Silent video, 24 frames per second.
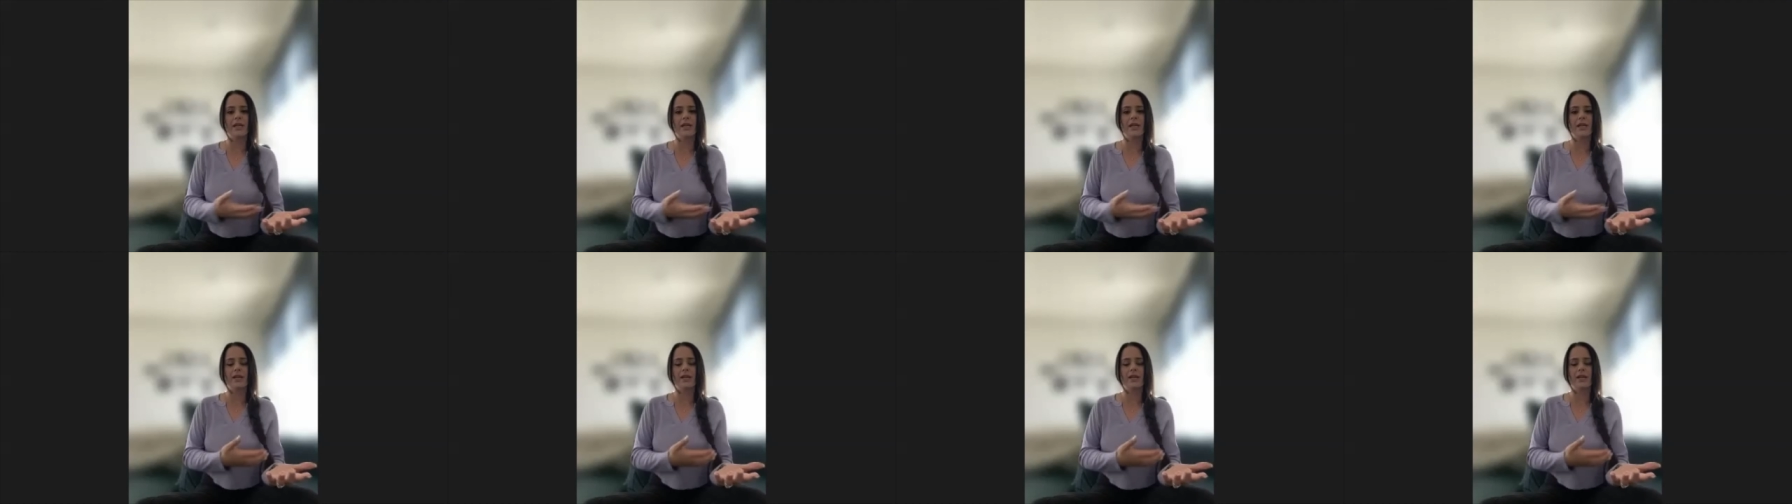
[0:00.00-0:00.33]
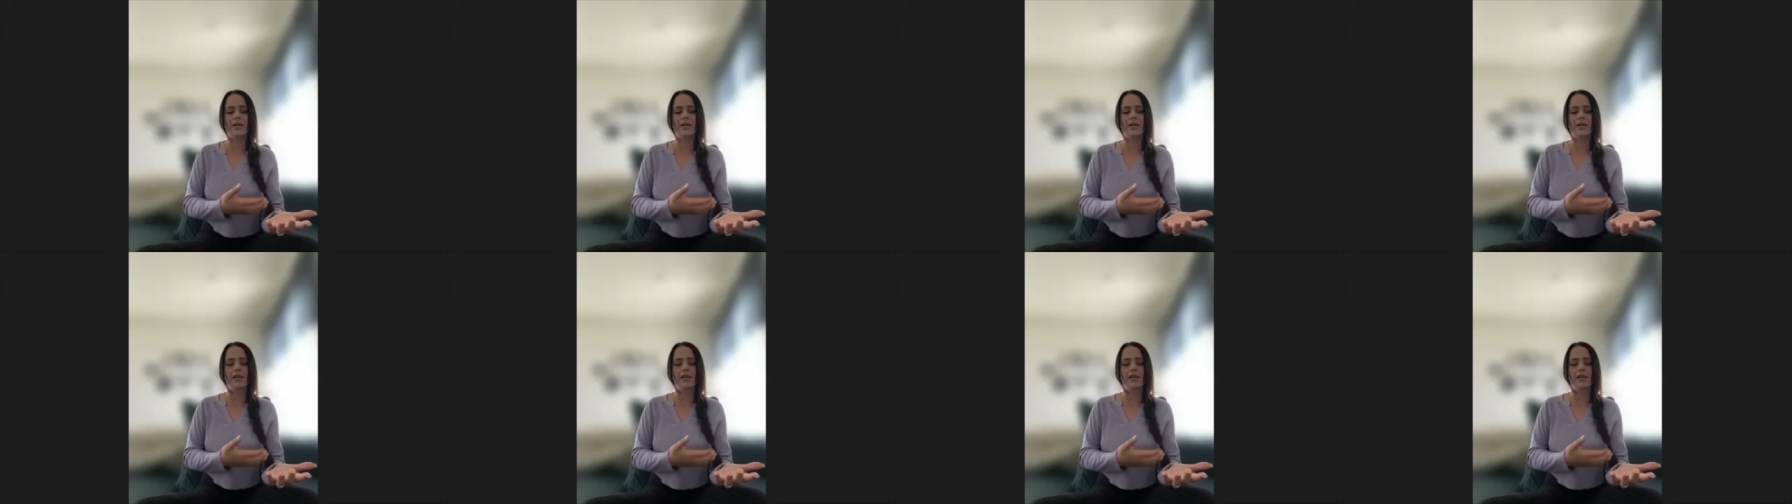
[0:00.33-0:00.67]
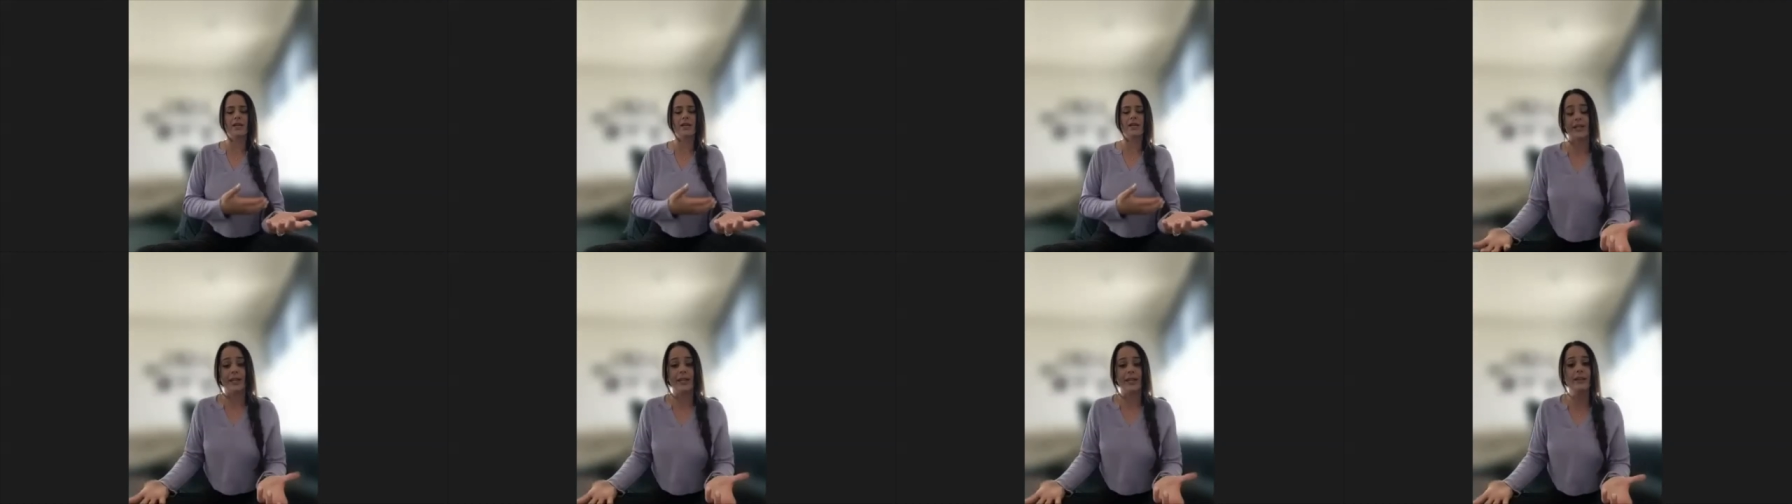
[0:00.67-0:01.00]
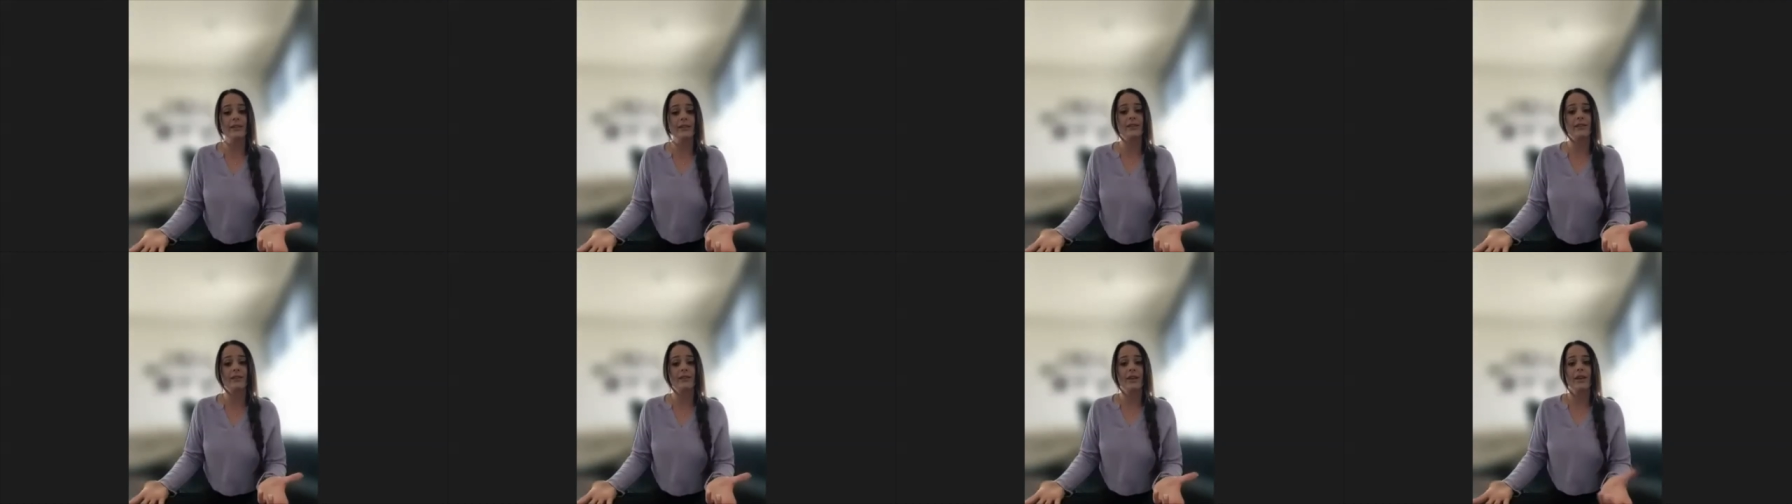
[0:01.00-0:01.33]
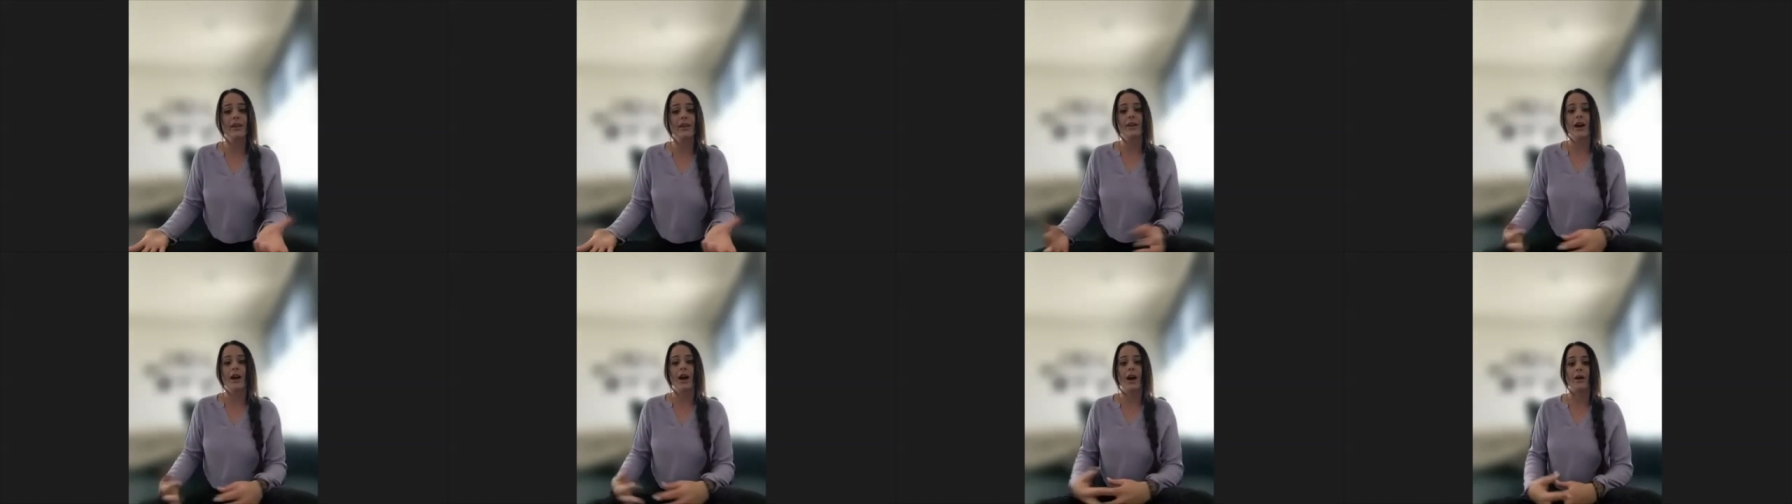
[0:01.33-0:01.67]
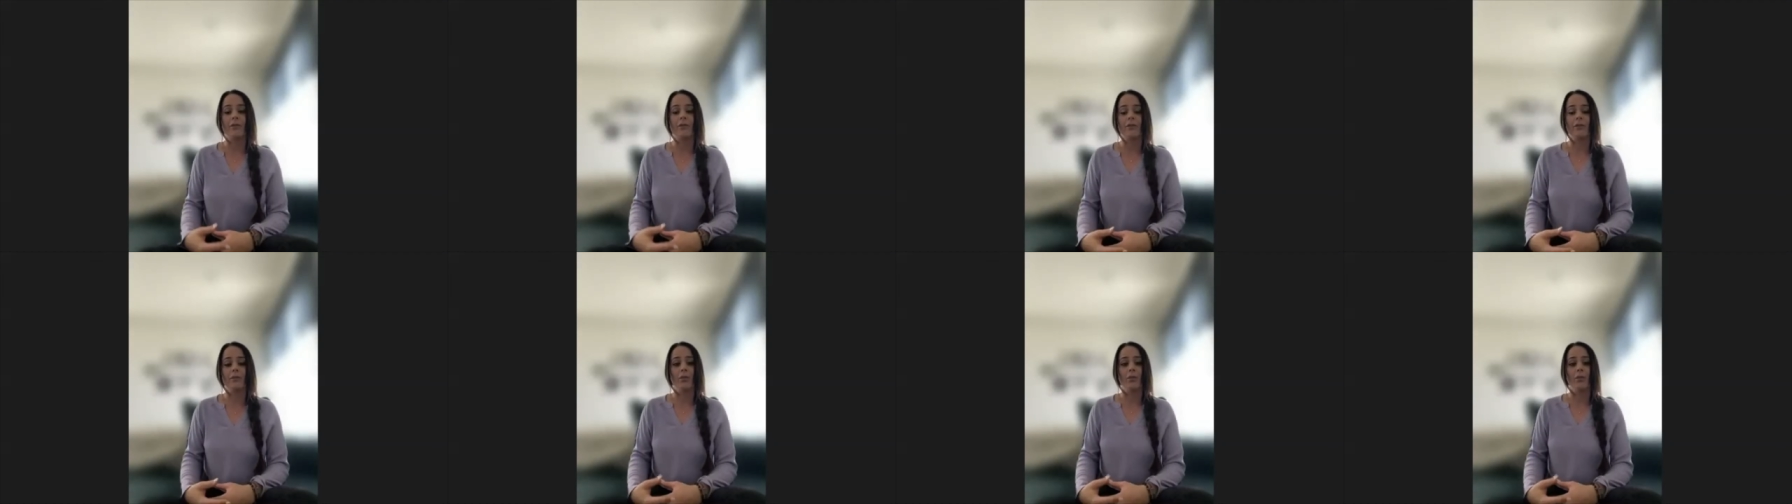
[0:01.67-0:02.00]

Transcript: as far as breeds, um,